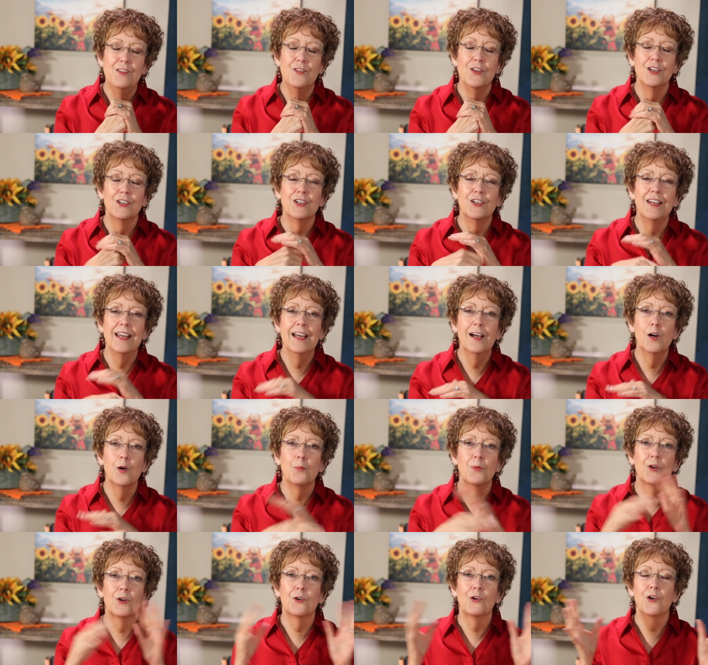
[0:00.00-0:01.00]
that could
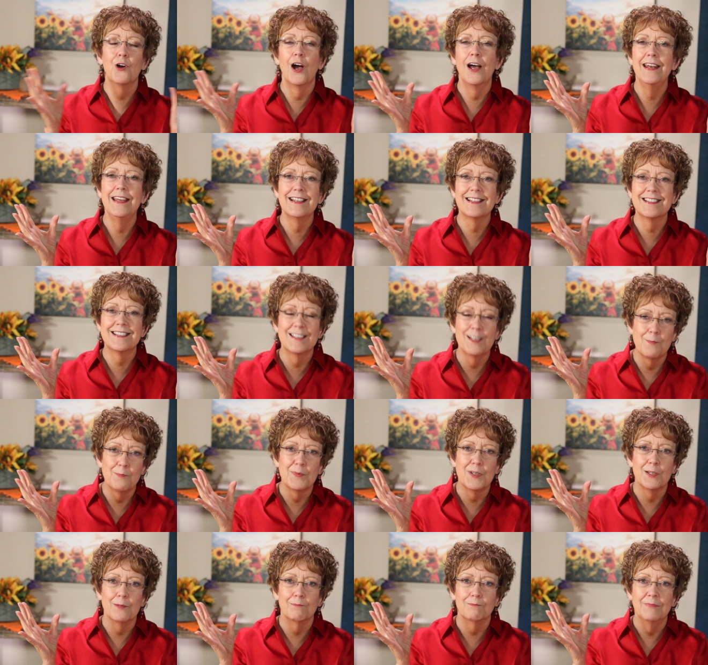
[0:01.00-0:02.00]
help a chronic
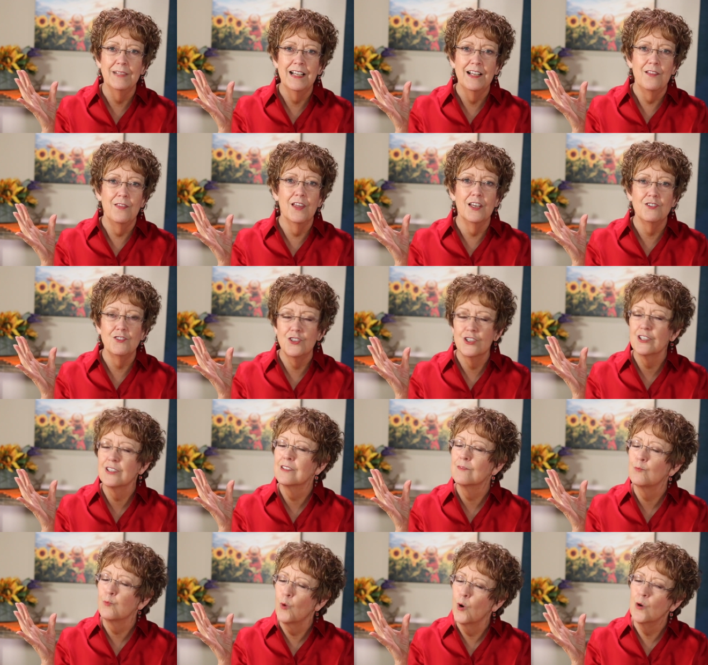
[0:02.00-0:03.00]
symptom that
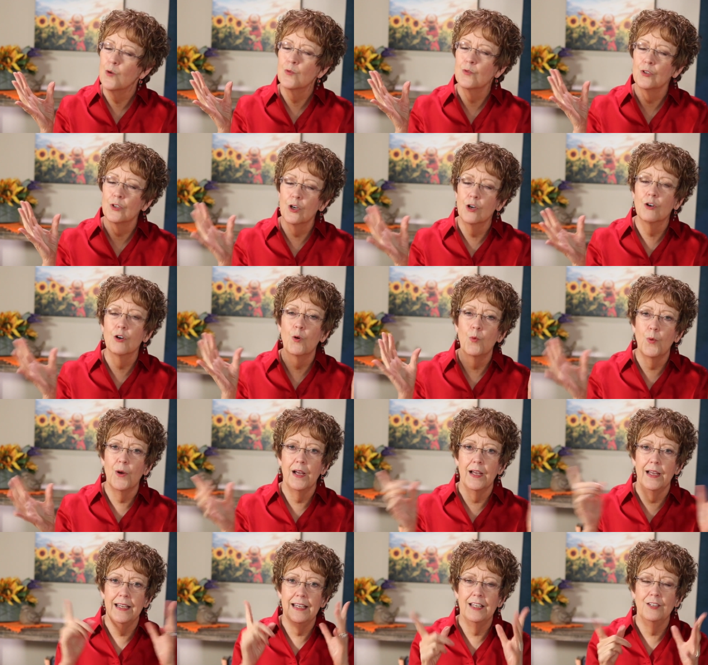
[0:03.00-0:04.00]
just won't go
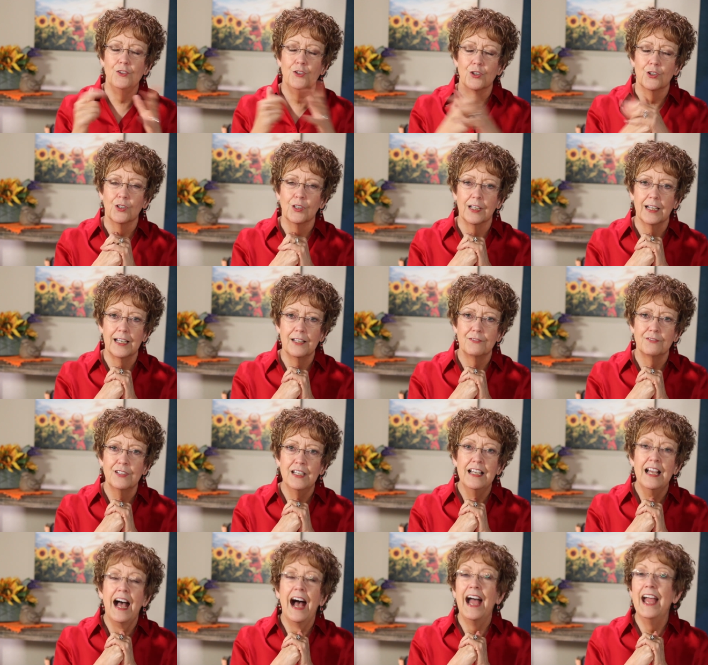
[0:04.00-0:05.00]
away in your life.
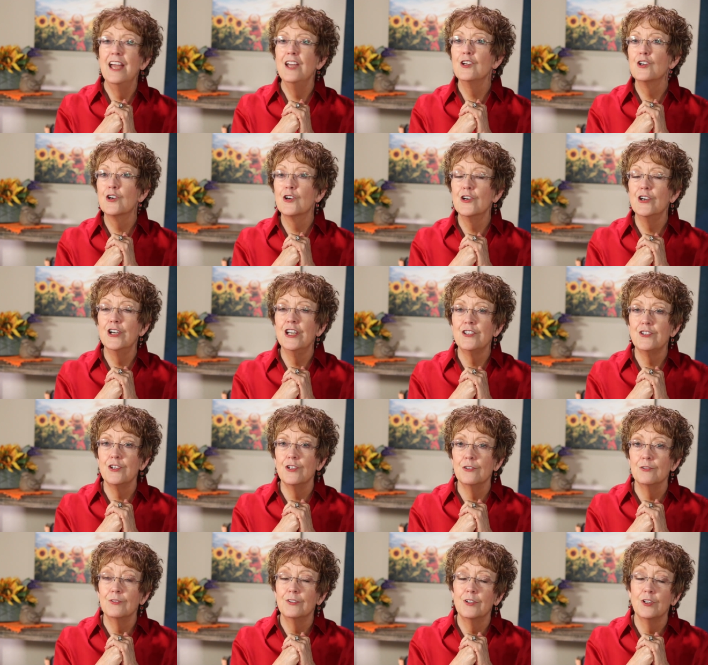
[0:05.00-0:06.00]
I encourage
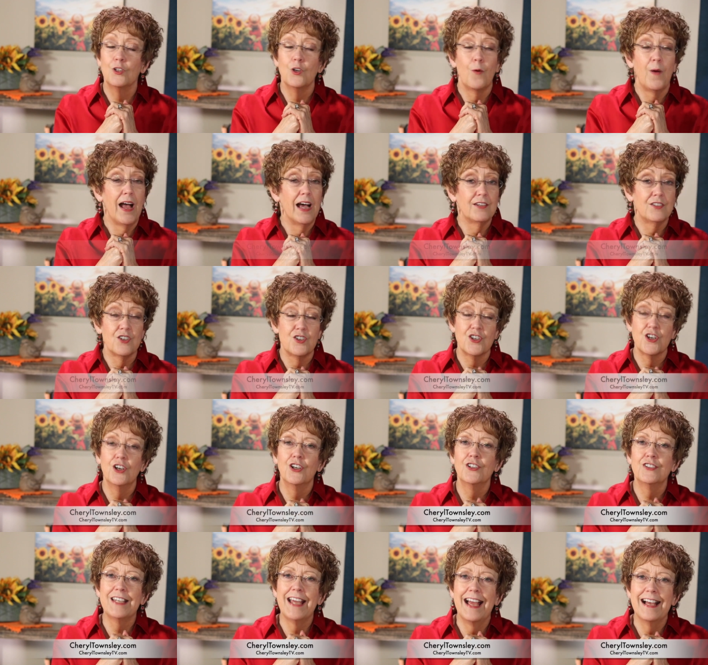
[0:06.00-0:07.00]
you to go out to
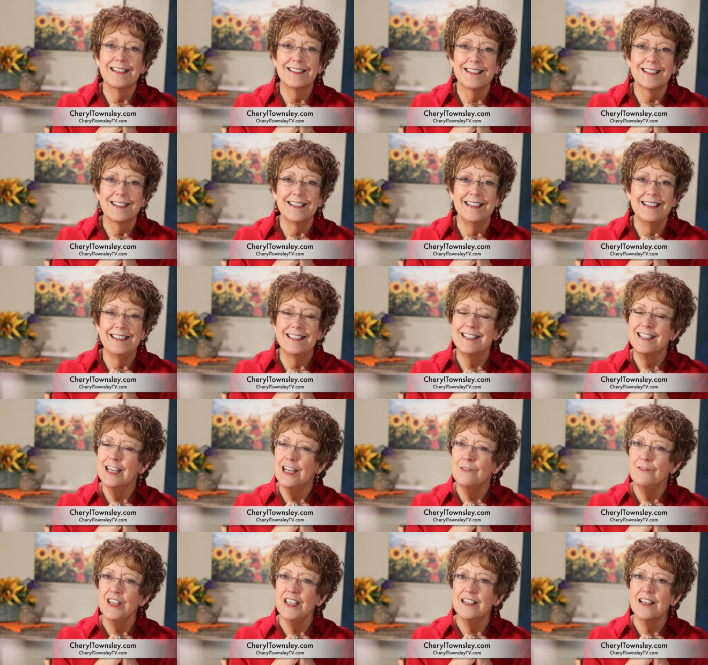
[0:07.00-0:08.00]

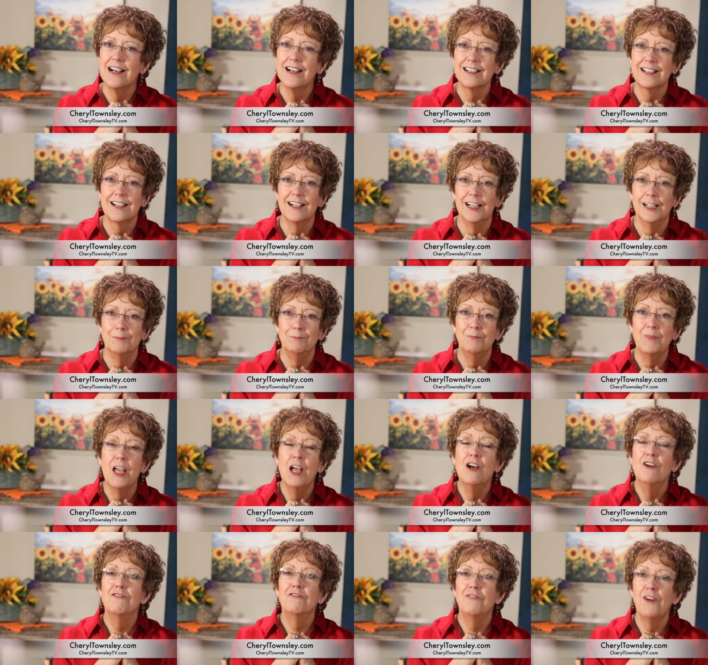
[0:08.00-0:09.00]
CherylTownsleyTV.com,
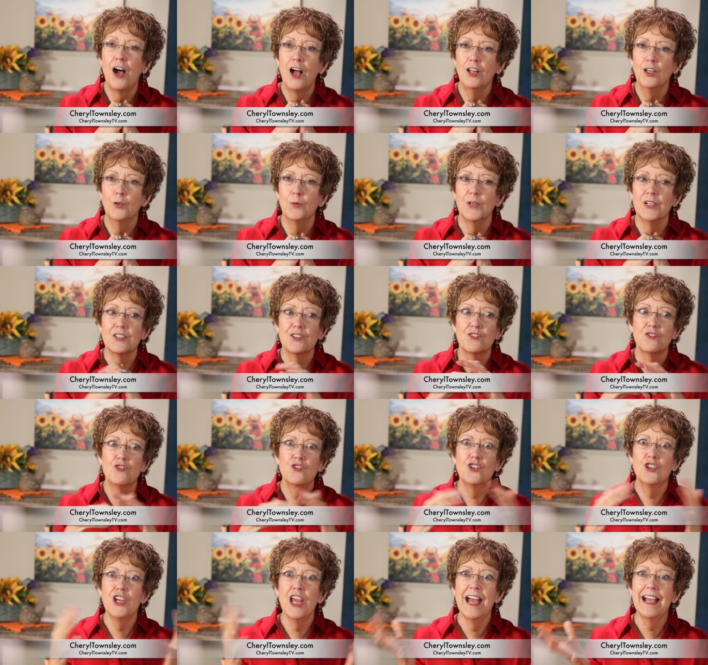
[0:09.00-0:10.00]
follow us,
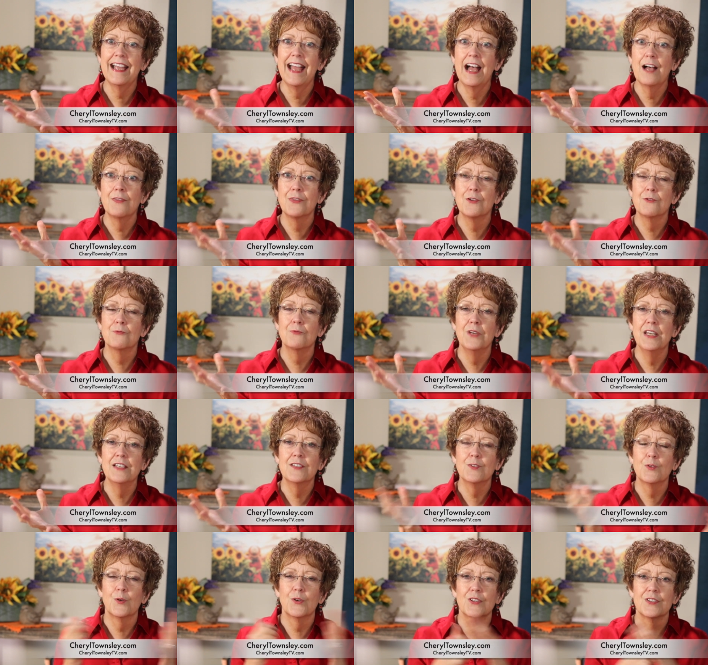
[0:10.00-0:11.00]
check out the
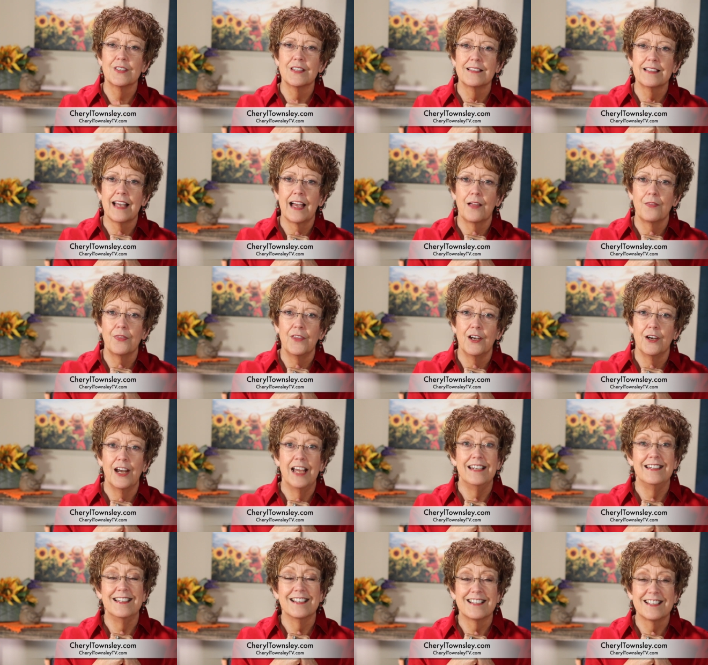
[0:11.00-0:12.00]
resources out there,
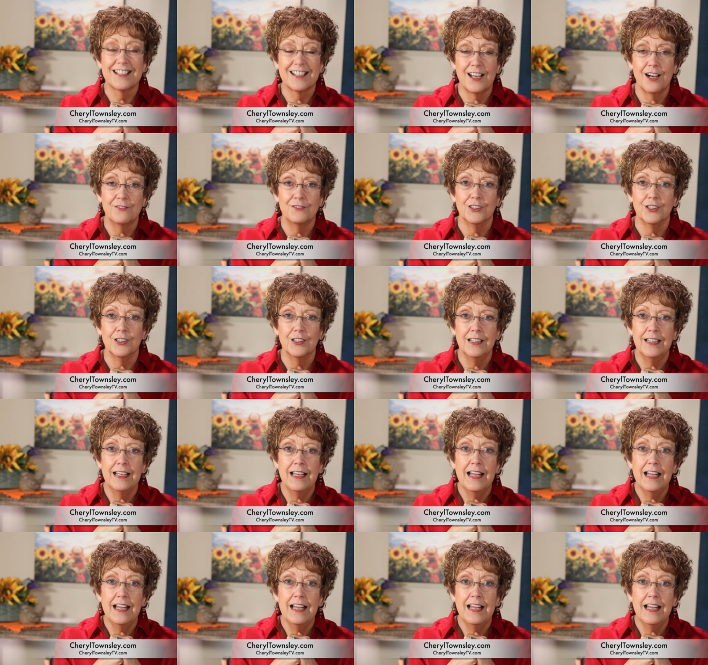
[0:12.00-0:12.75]
and discover